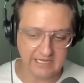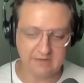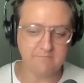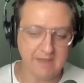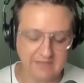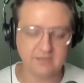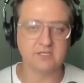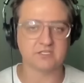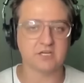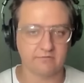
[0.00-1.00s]
he made the
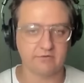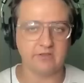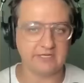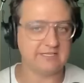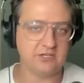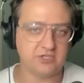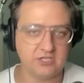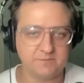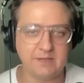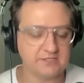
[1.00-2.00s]
discovery that attention
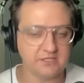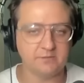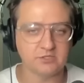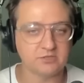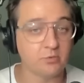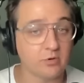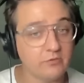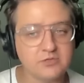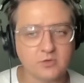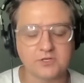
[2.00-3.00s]
is basically the most important
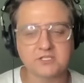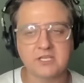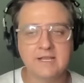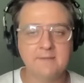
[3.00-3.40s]
resource.